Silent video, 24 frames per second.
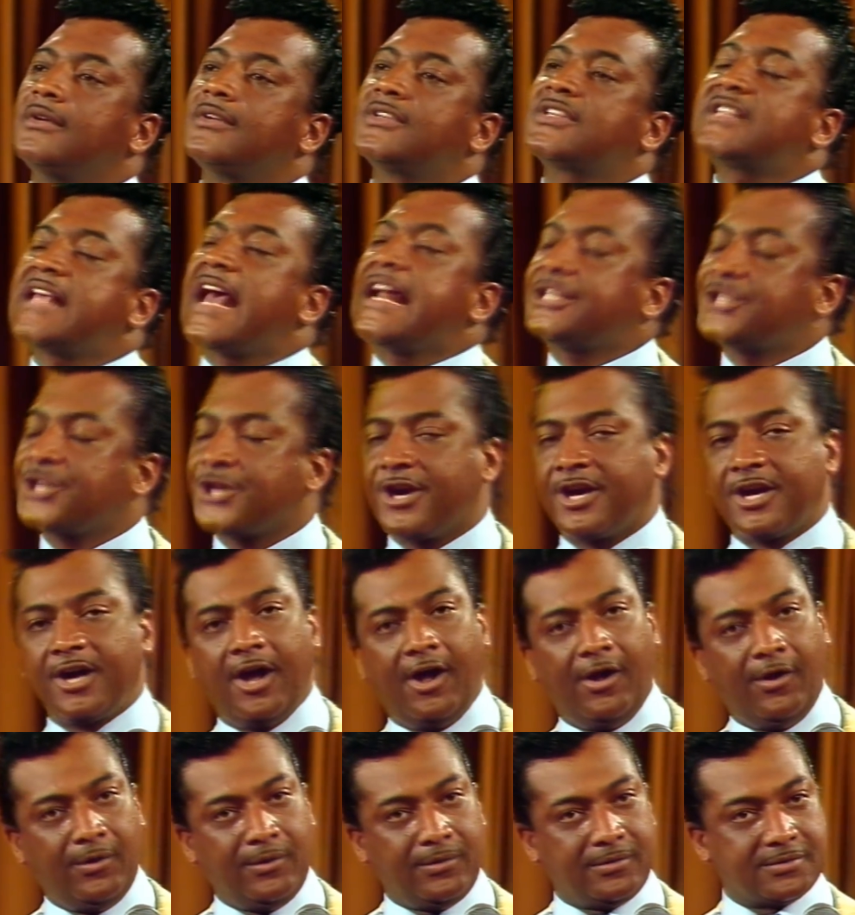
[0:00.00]
set your
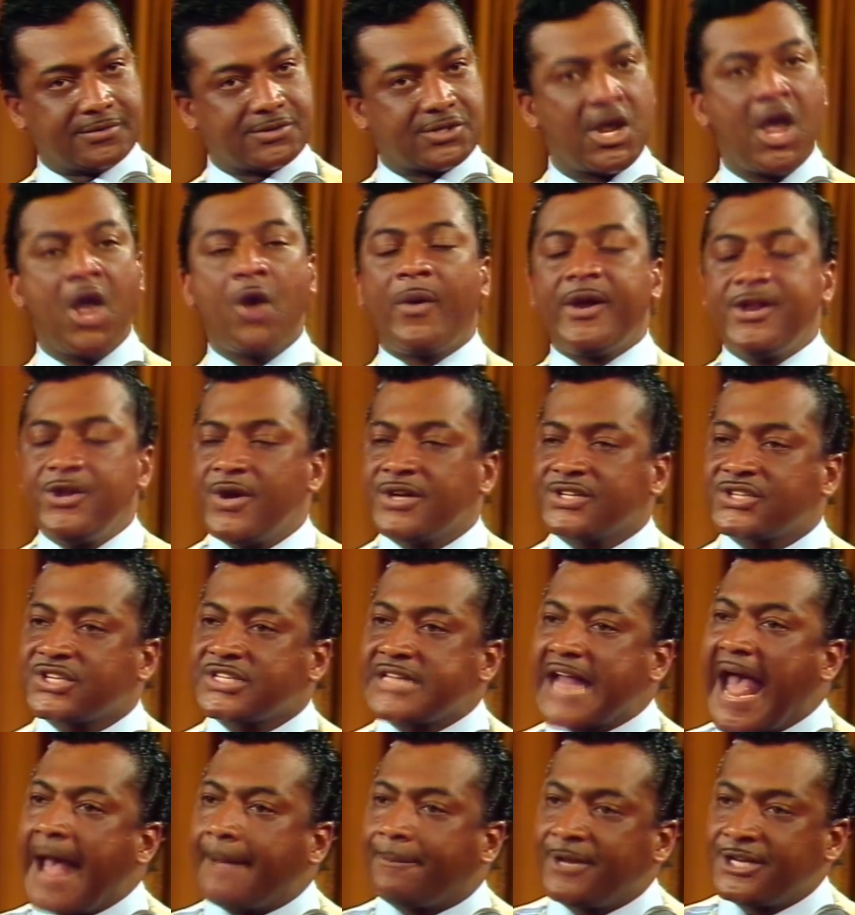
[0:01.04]
goals, when you
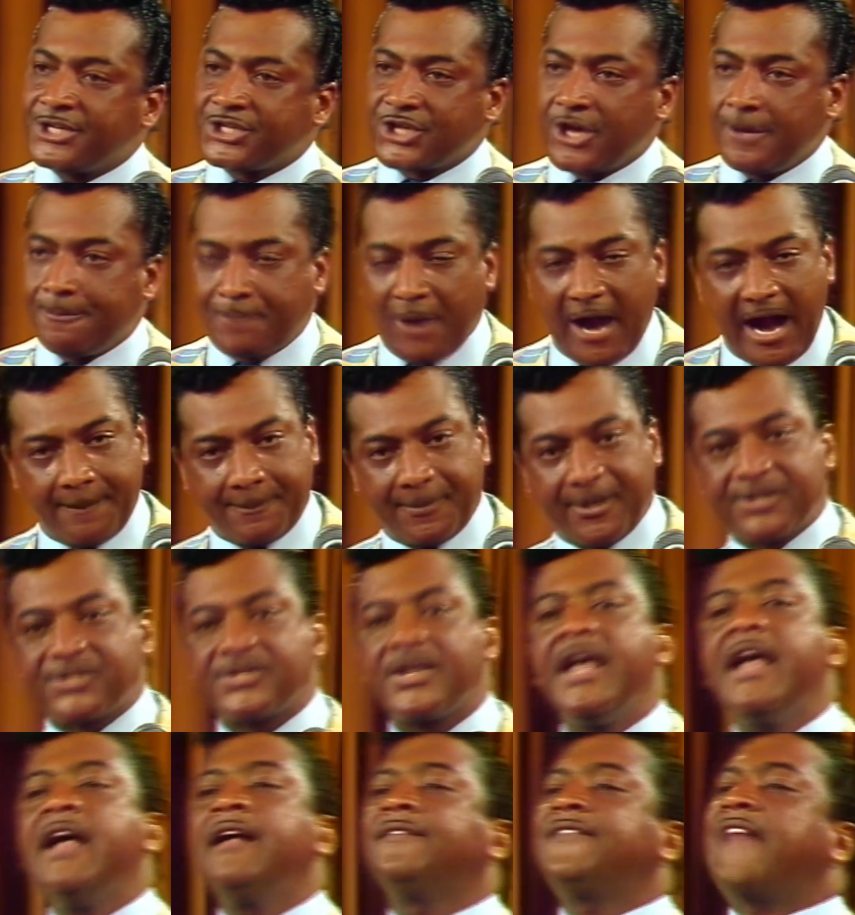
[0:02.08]
establish your
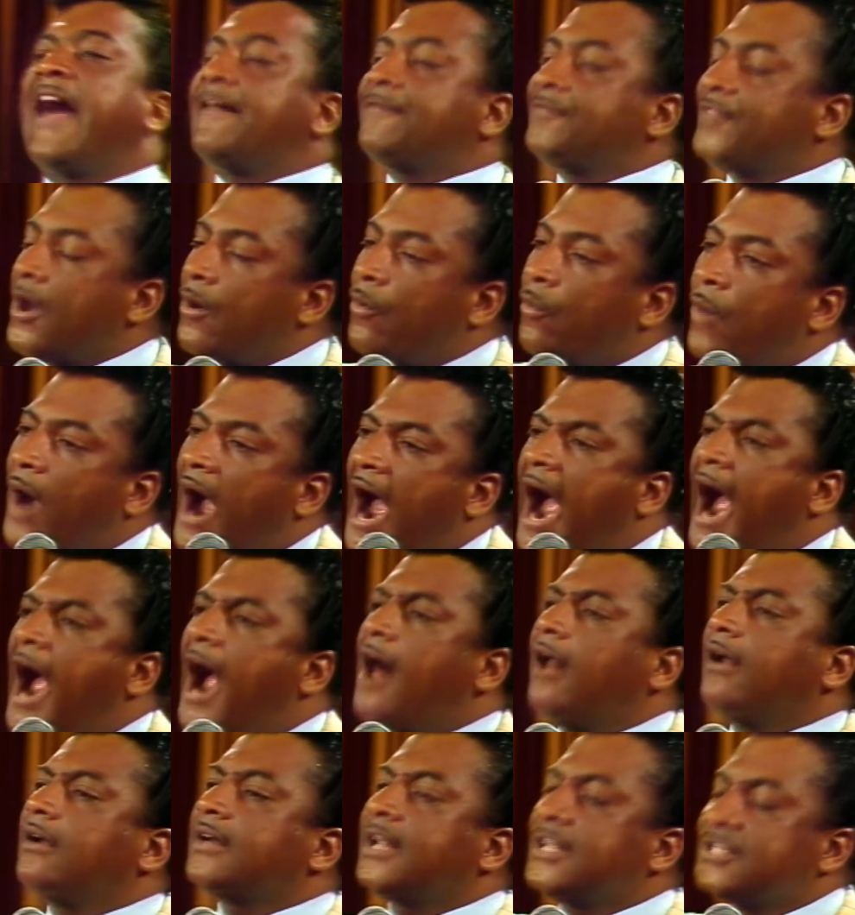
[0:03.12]
purpose, that the
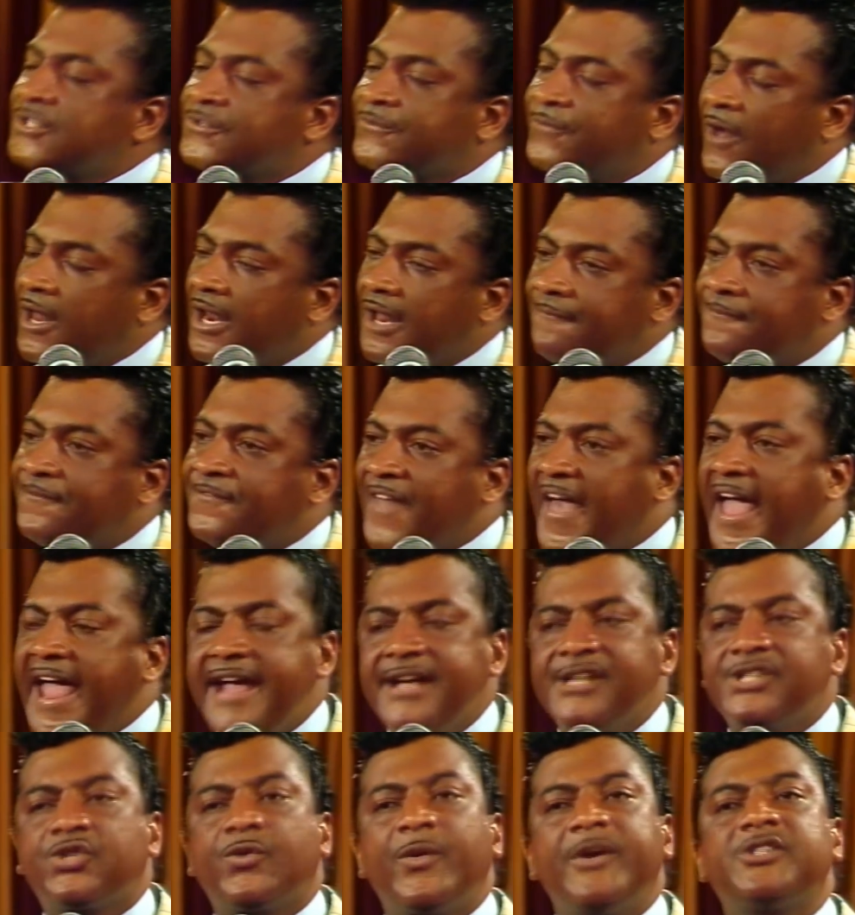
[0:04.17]
world is full of
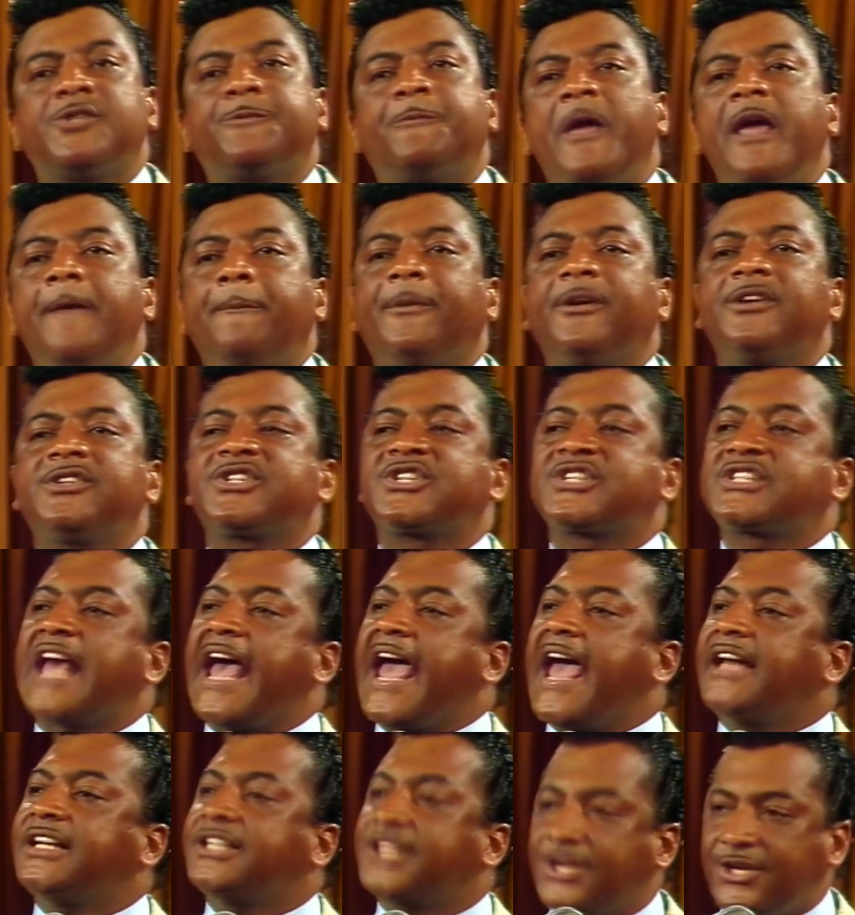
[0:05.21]
things which people
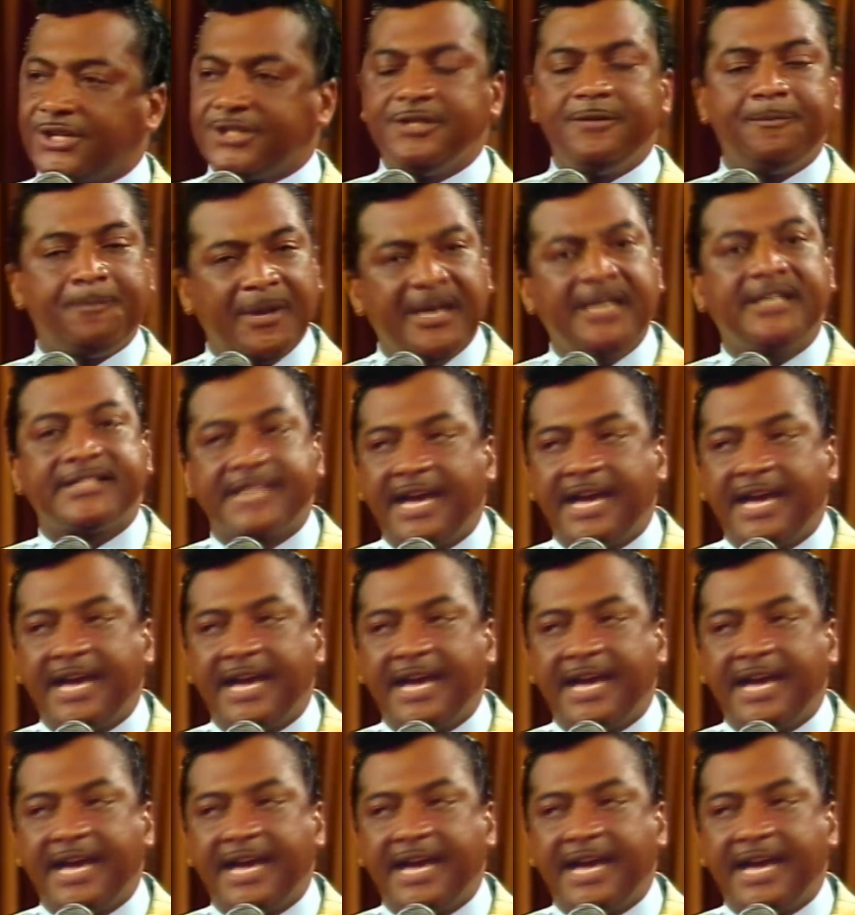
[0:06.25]
said couldn't be